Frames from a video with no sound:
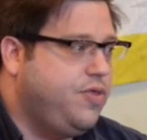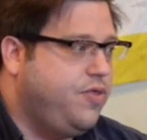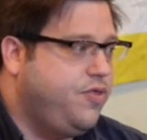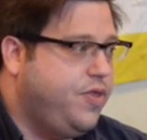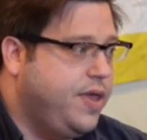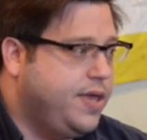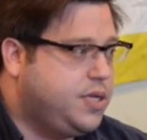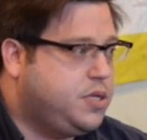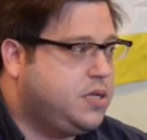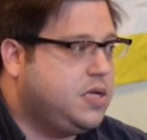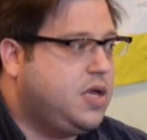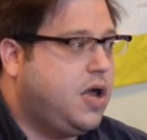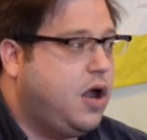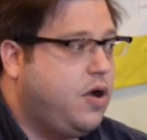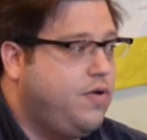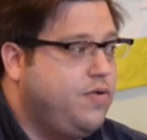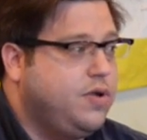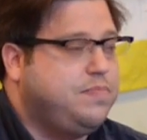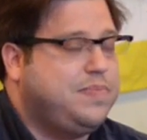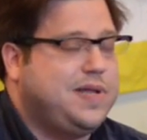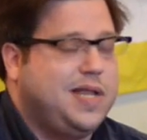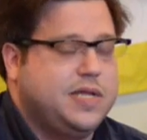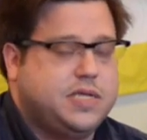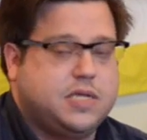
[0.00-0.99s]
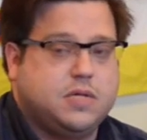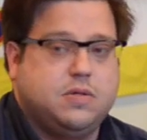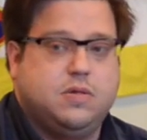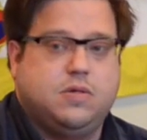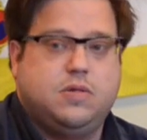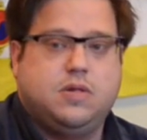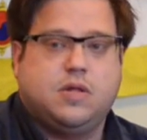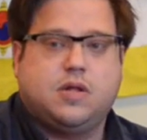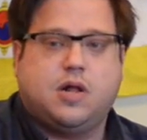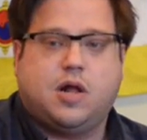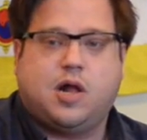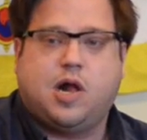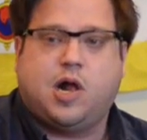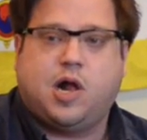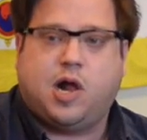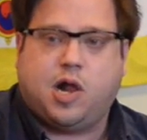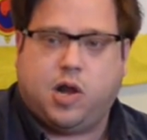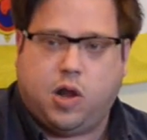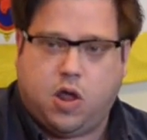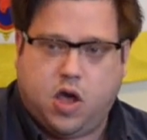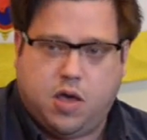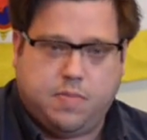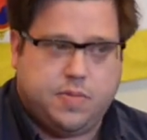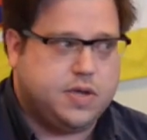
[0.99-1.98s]
this current political
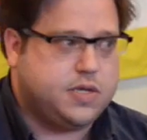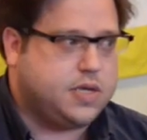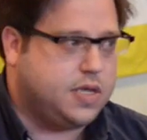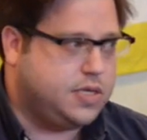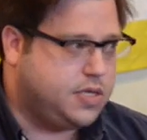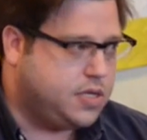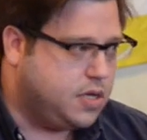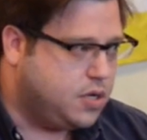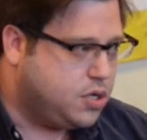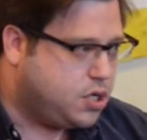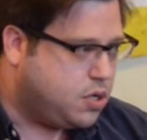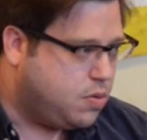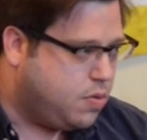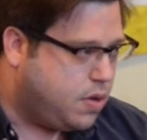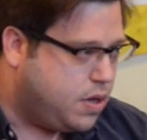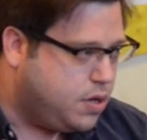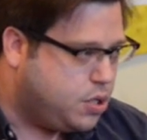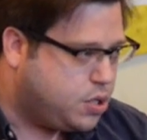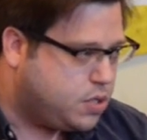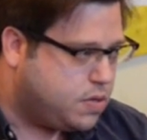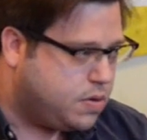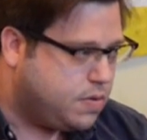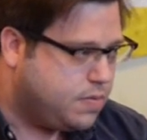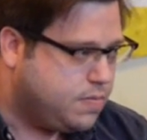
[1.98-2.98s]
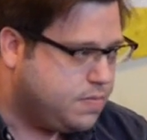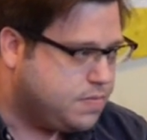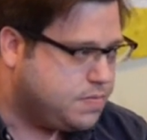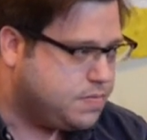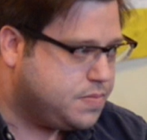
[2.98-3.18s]
climate and situation.